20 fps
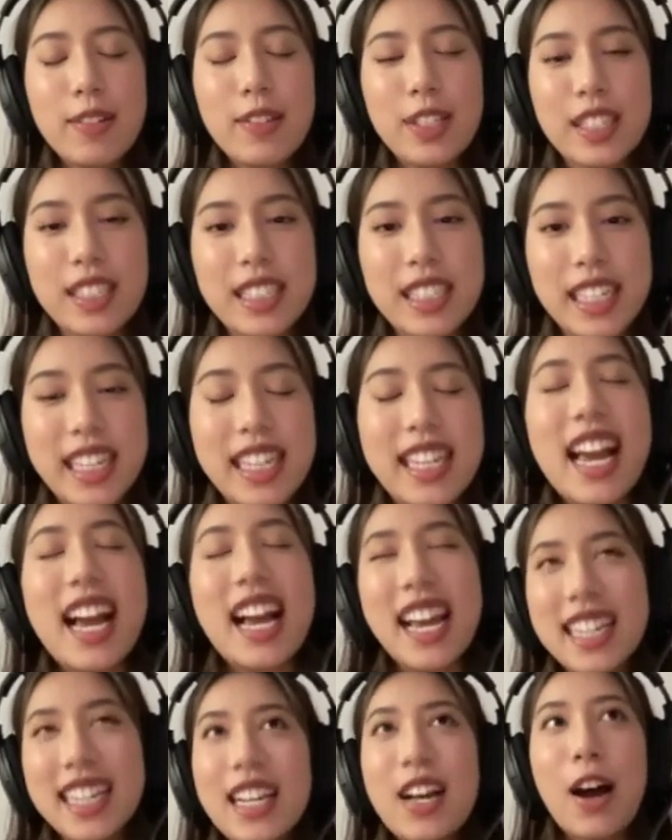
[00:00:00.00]
just, yeah,
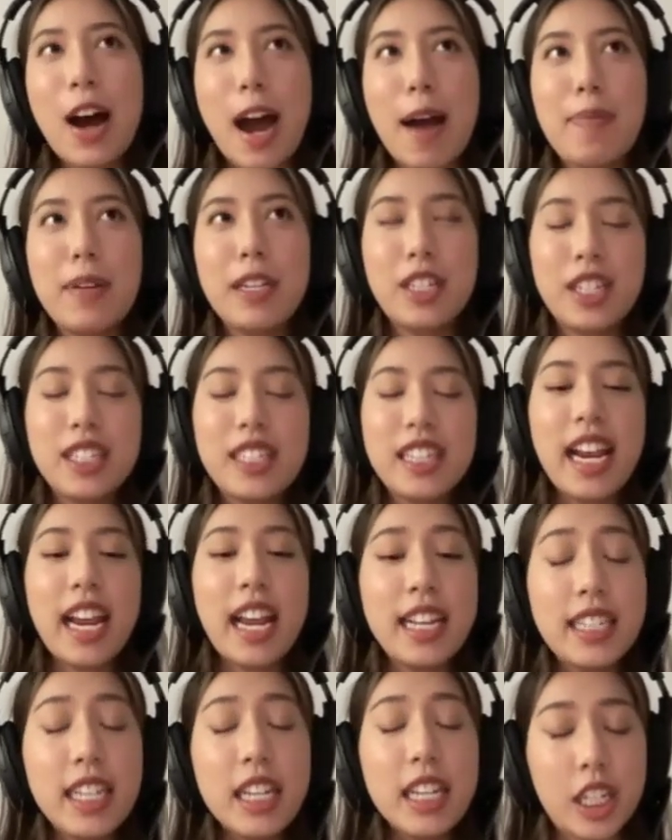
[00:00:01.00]
it's a hobby. She's like,
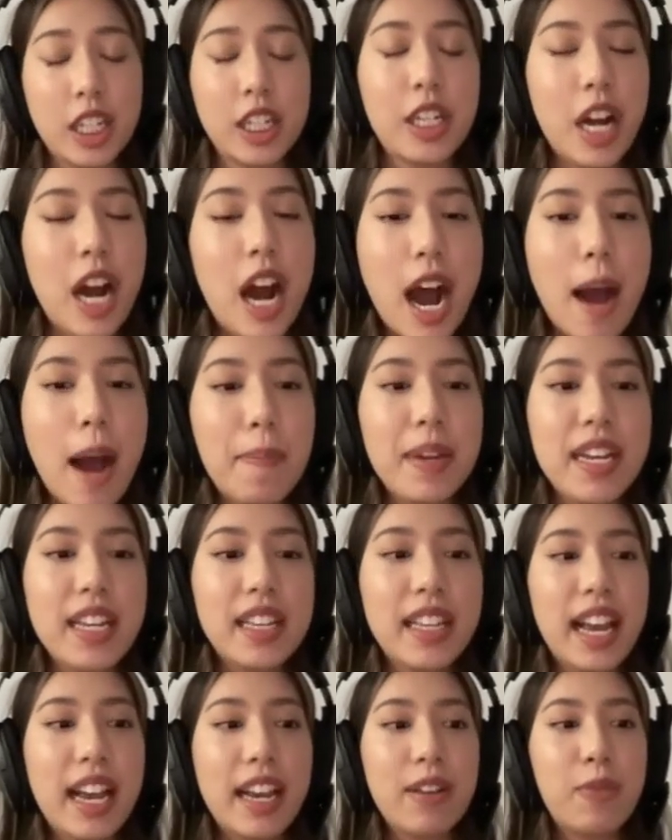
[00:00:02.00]
it's a good hobby.
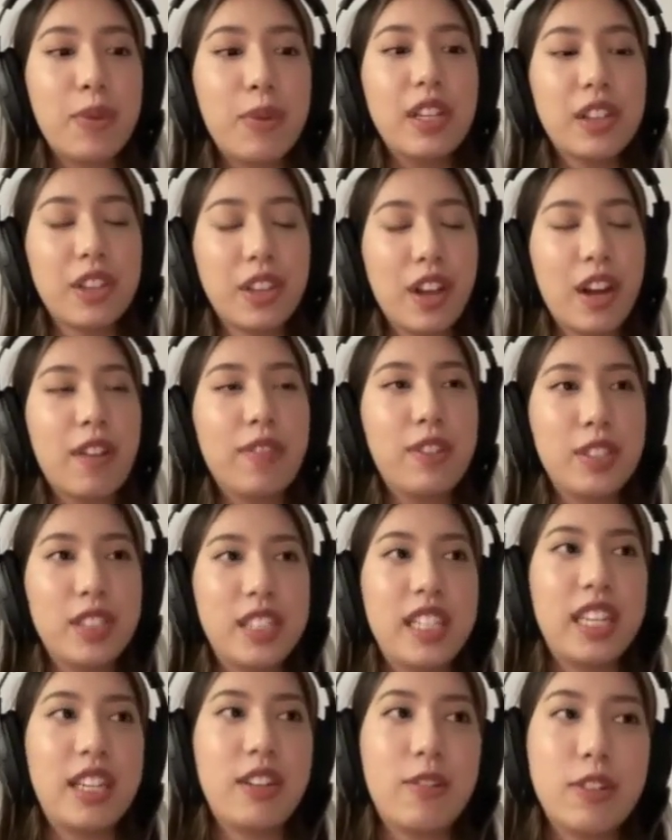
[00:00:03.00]
Like we love to
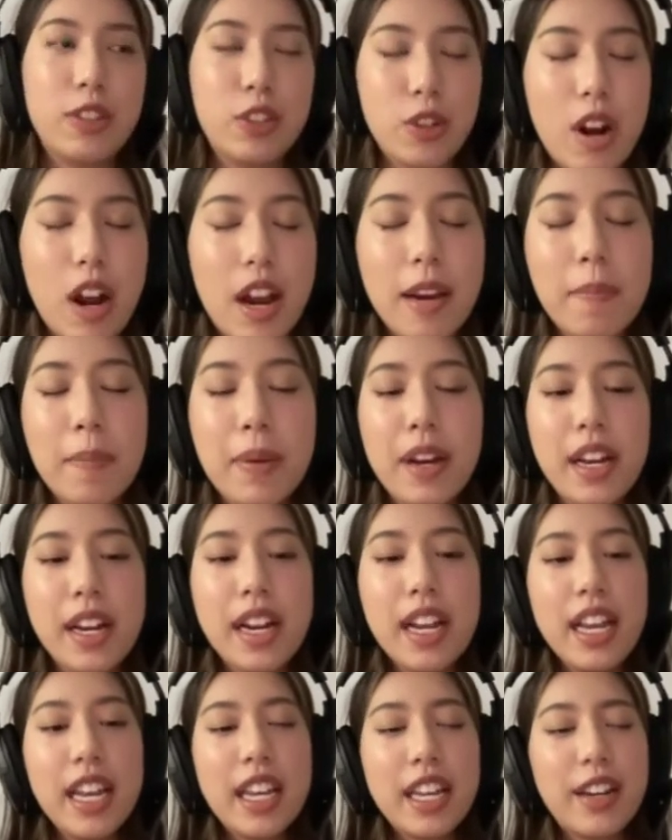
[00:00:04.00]
see your drawing, but
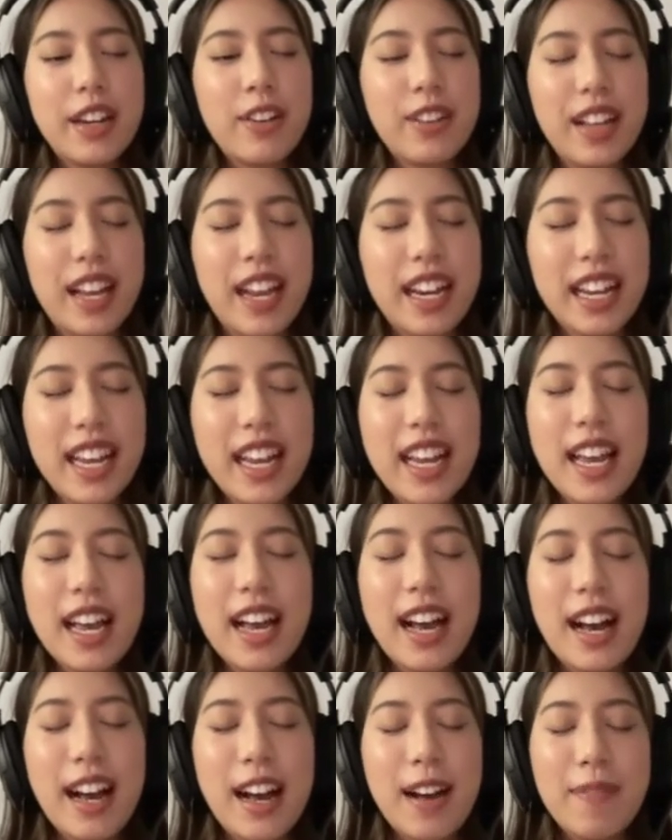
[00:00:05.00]
like
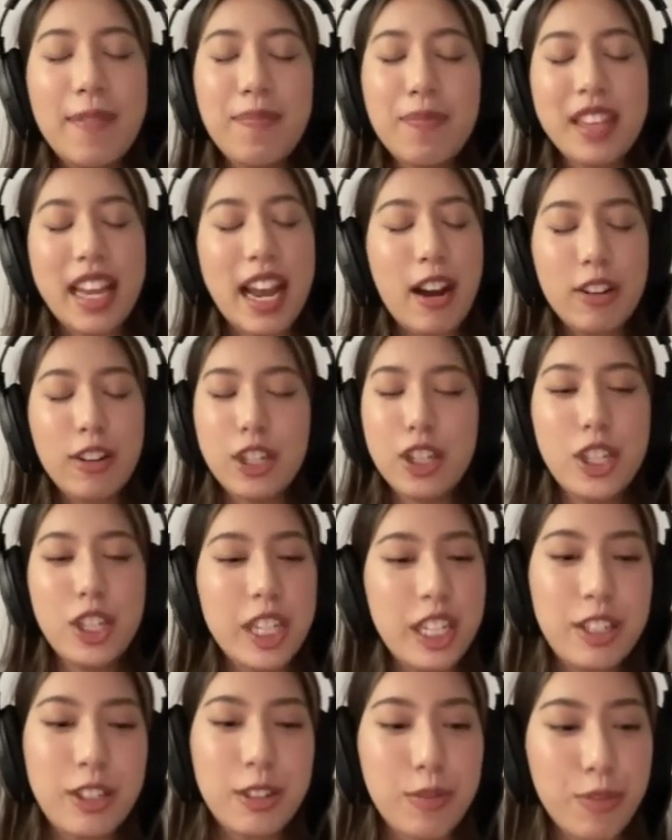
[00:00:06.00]
now you
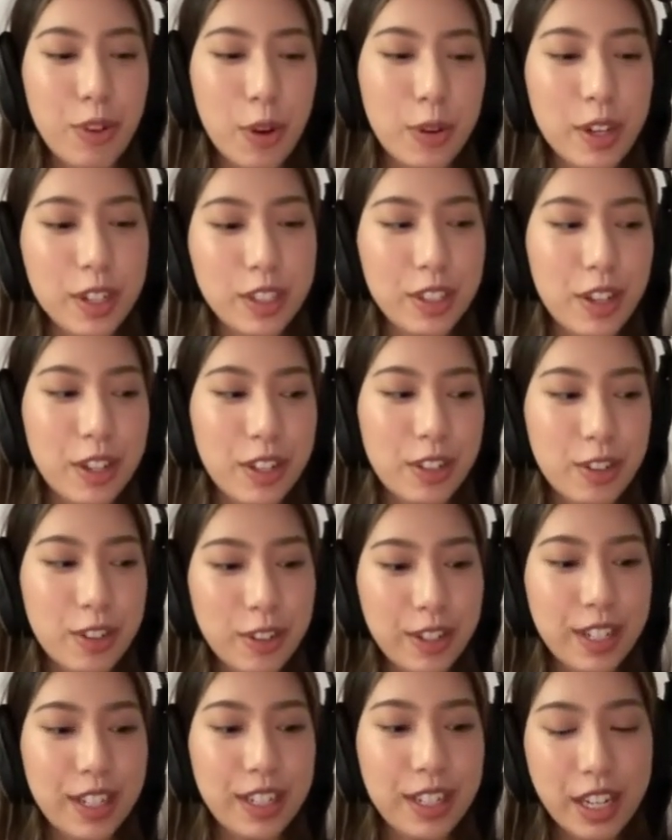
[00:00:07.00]
need to focus on
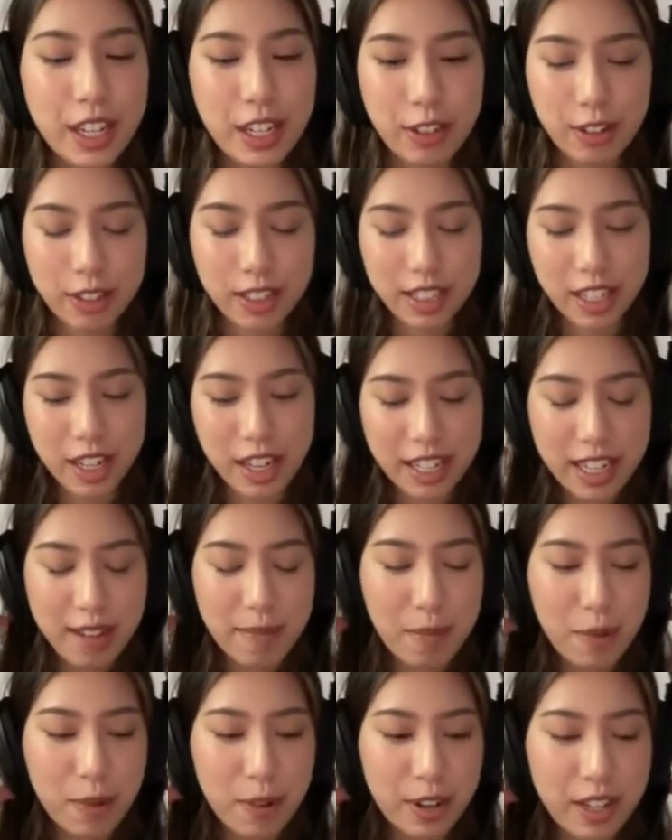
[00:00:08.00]
your study
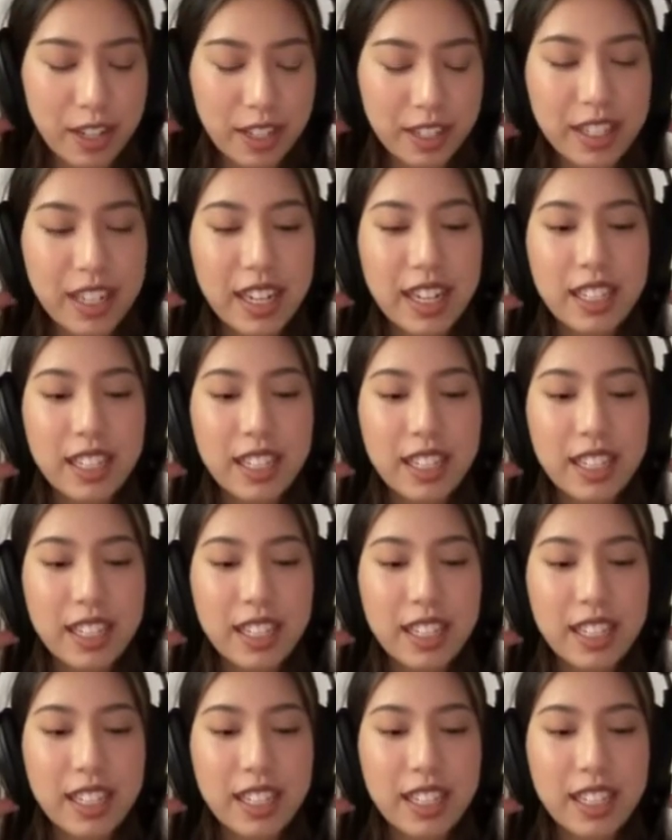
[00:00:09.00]
more.